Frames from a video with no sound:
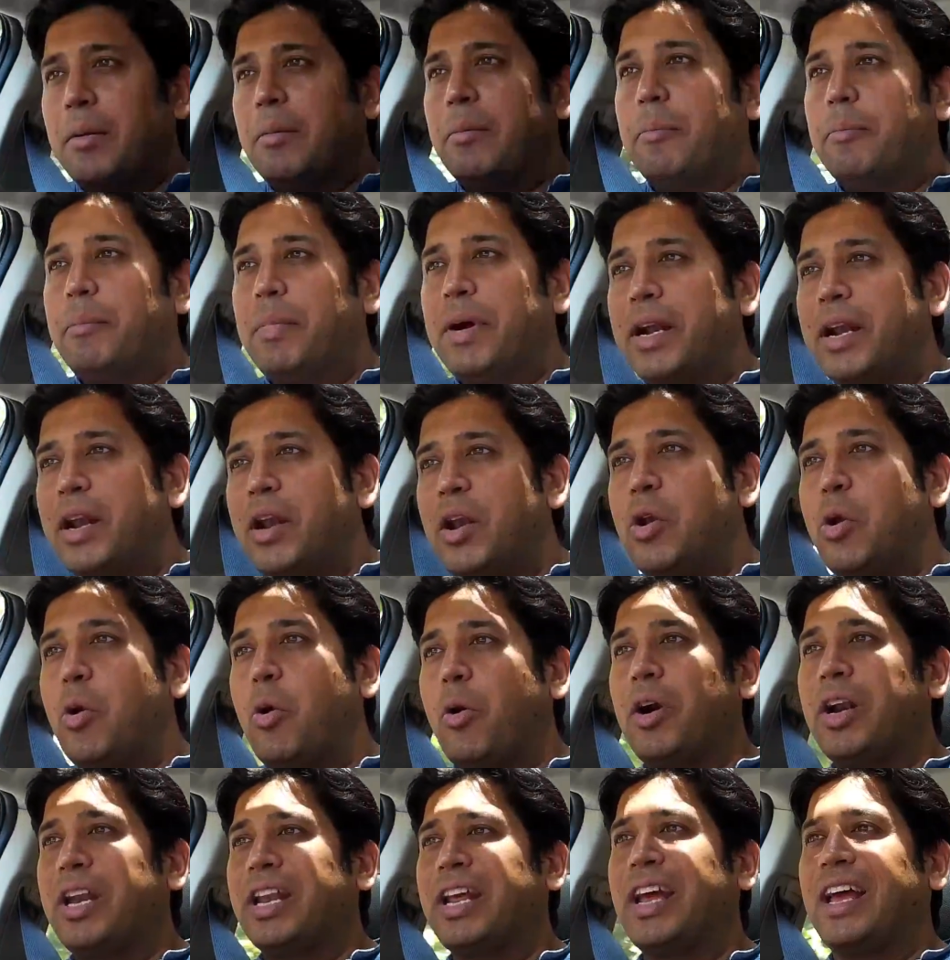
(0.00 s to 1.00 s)
but
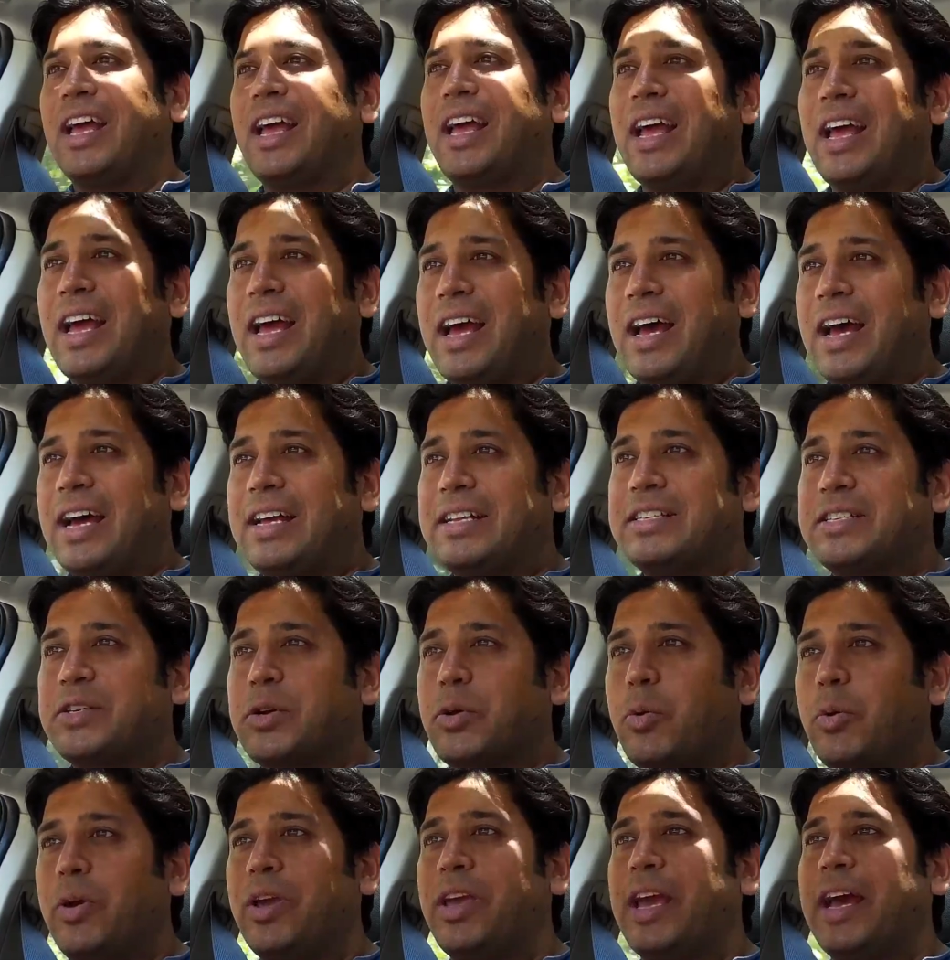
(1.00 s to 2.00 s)
not as
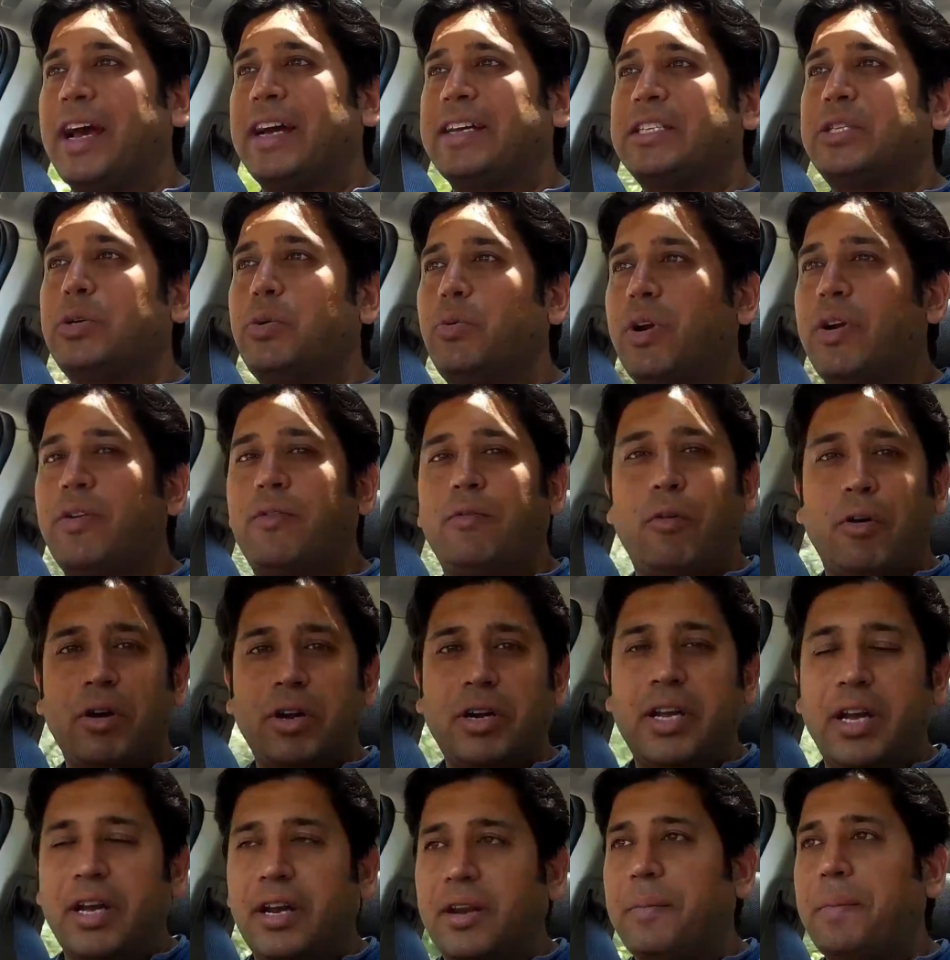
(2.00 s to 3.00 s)
quick as you would have
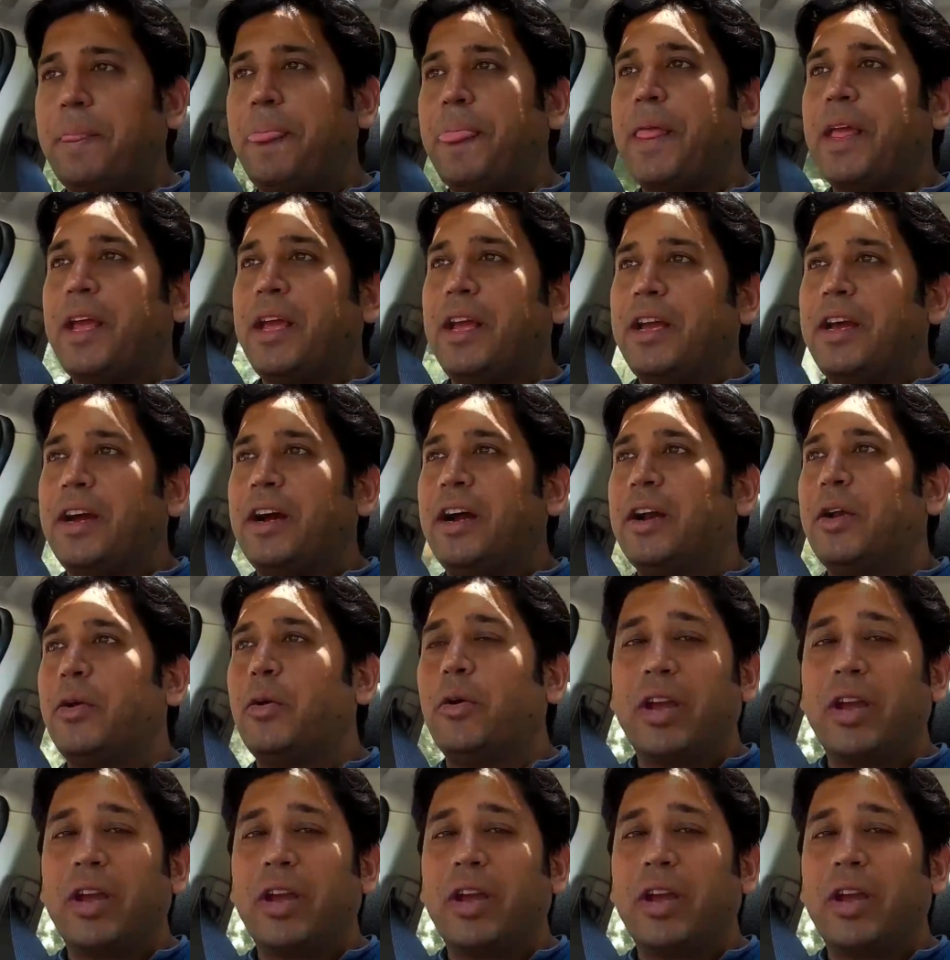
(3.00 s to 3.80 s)
wanted. Don't